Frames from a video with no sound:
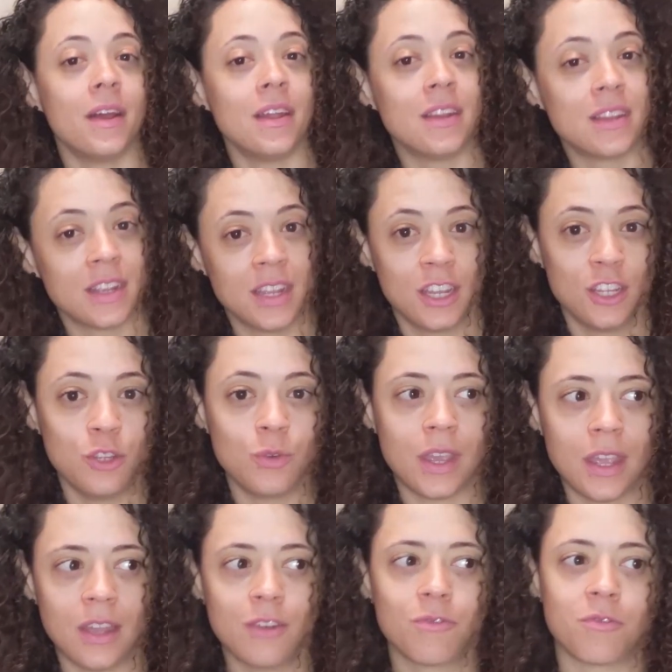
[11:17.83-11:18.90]
But
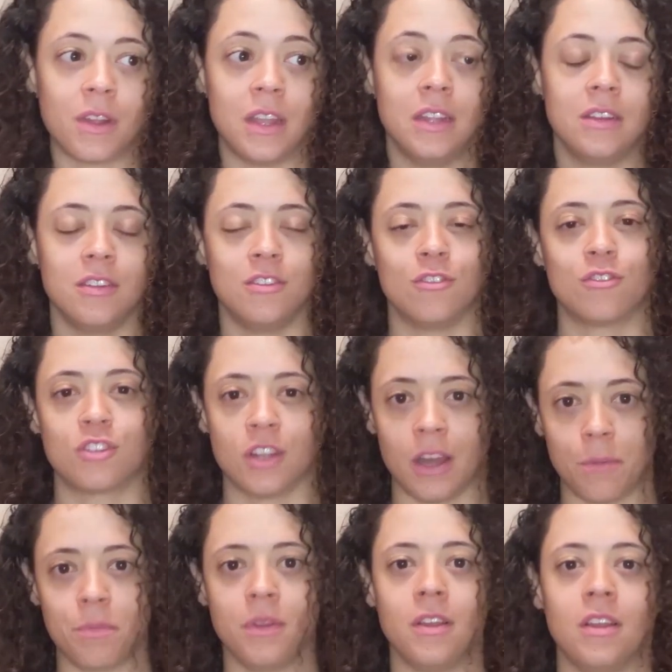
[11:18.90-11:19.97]
you can rein in
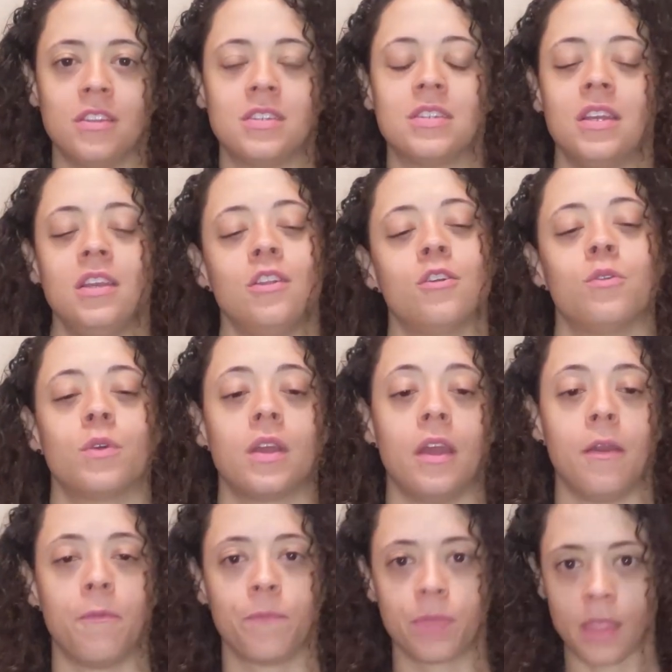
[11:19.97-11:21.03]
your shopping and
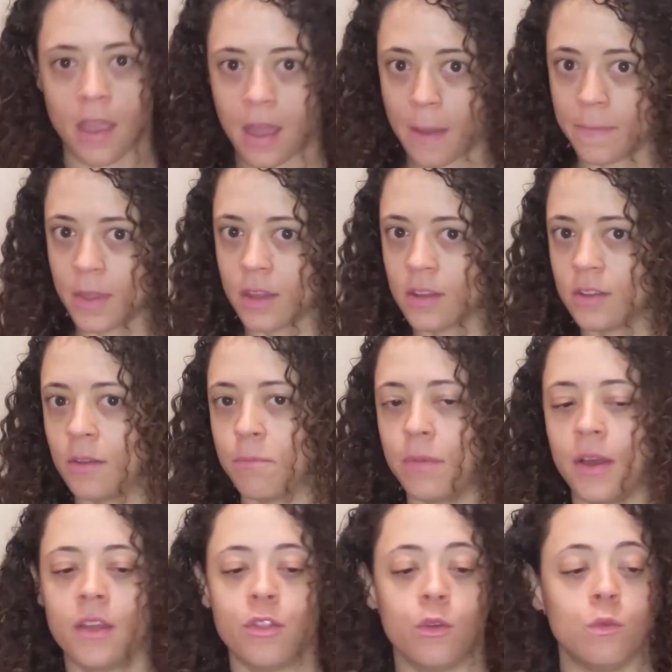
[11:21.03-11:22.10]
say, okay, I'm
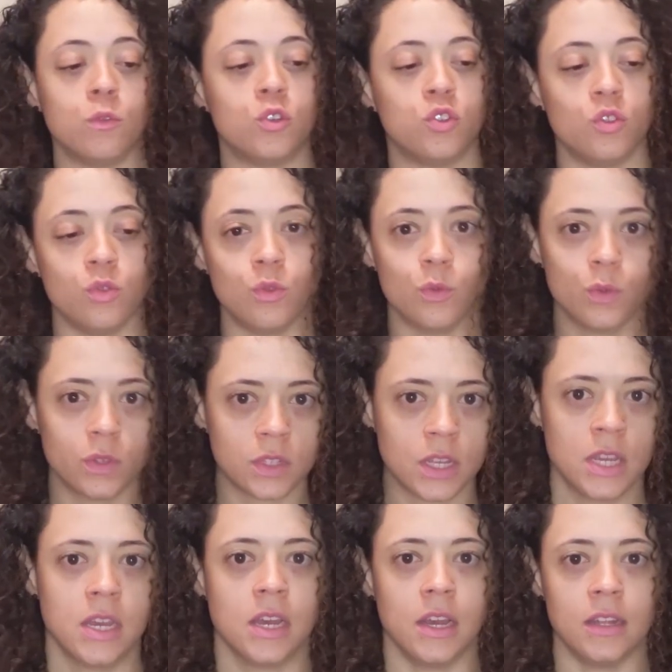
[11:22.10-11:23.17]
not going to buy those
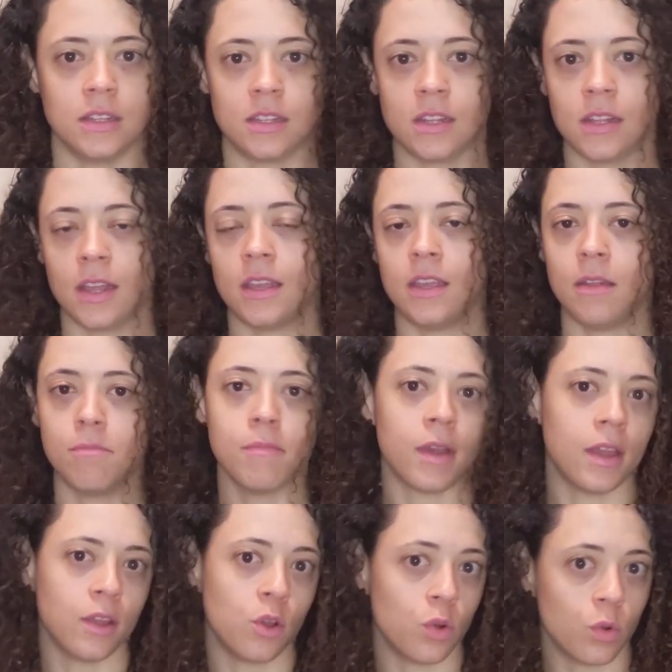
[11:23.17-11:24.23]
shoes until I
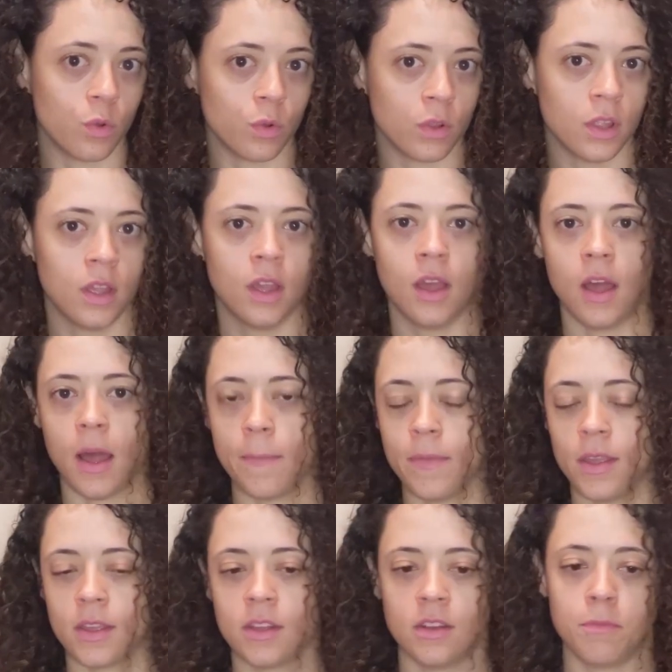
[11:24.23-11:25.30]
hit my goal.
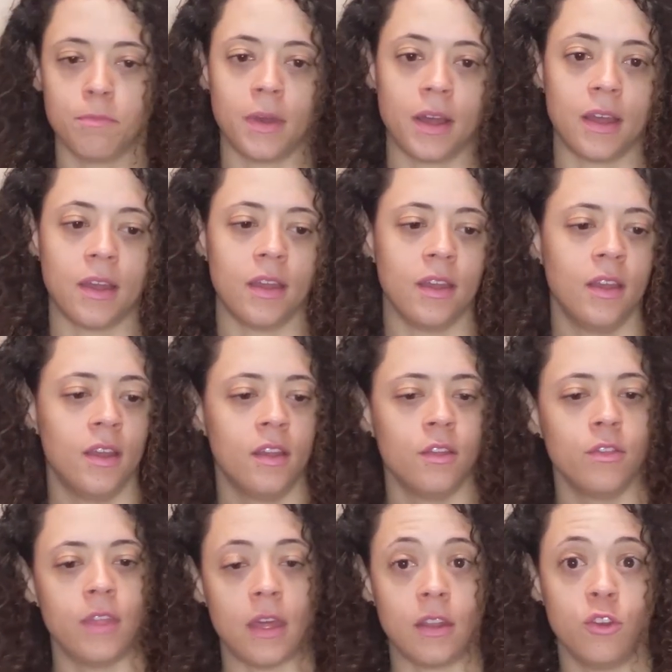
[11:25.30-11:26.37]
I'm not going to
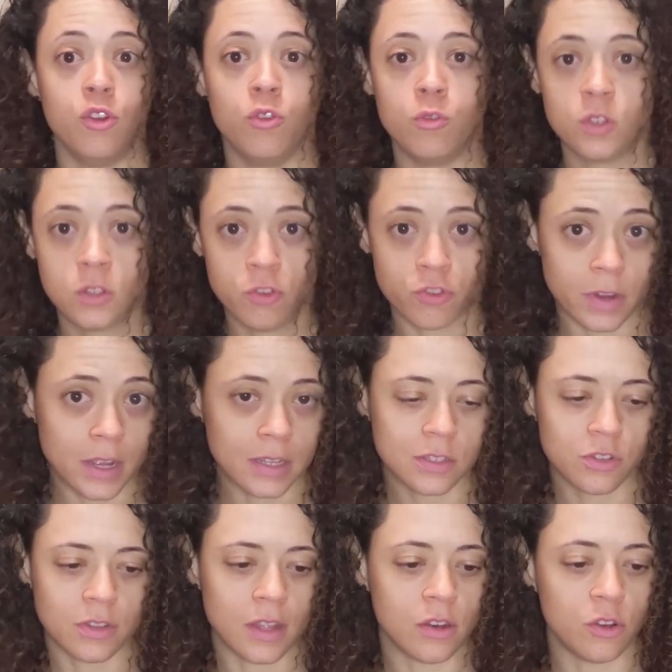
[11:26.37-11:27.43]
buy that new
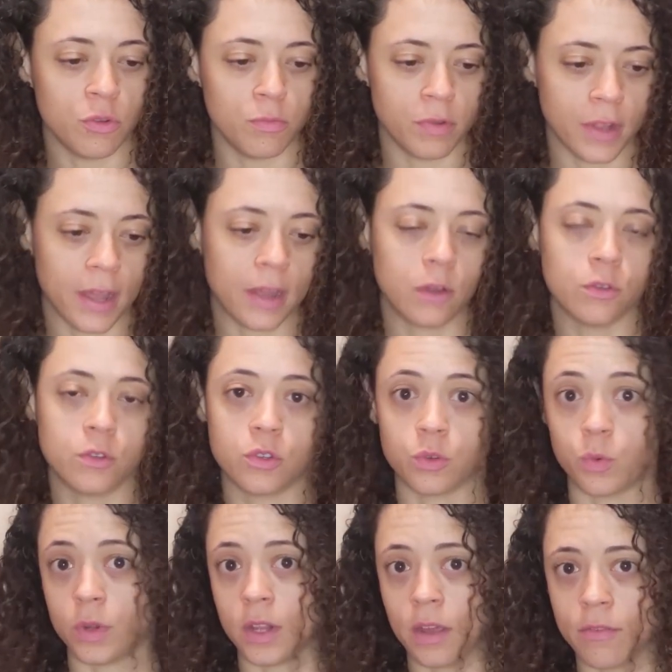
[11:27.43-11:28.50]
dress or that new
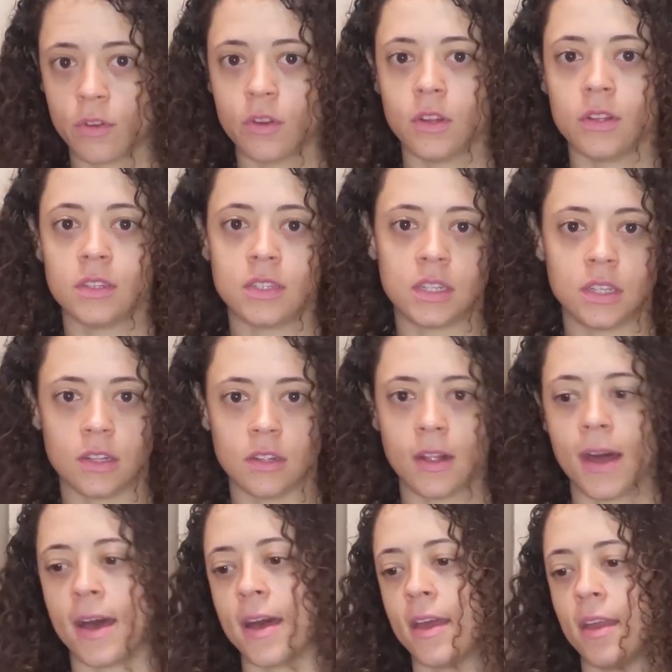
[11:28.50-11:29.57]
blouse or whatever
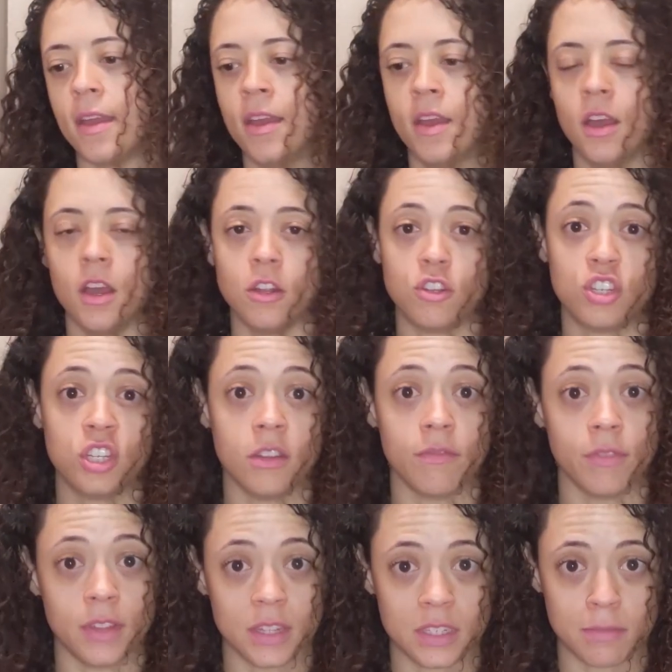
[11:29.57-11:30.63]
until I
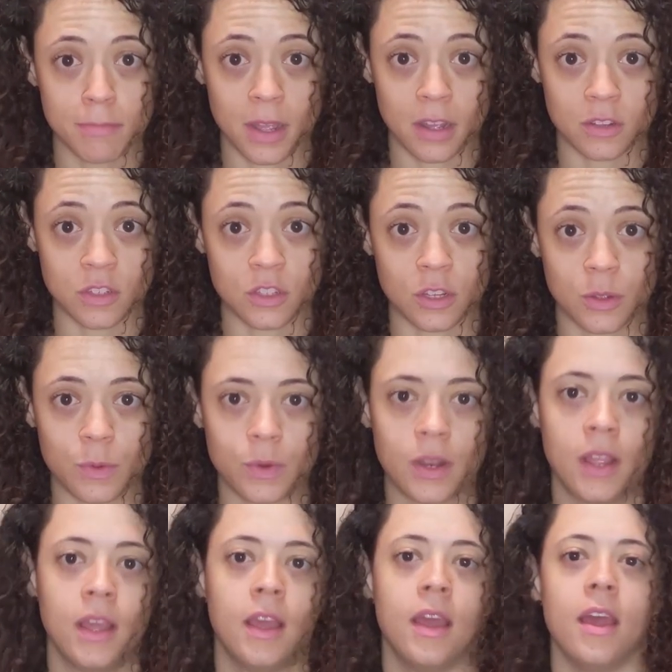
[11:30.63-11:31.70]
achieve this
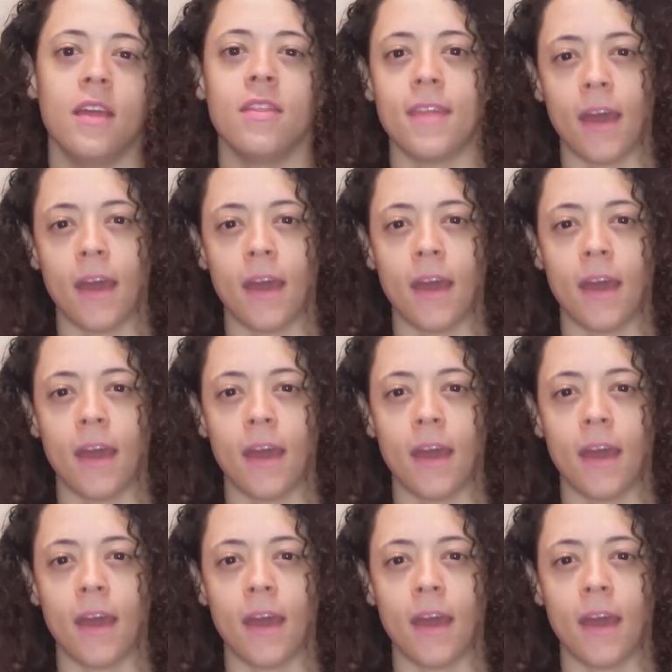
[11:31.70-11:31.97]
milestone.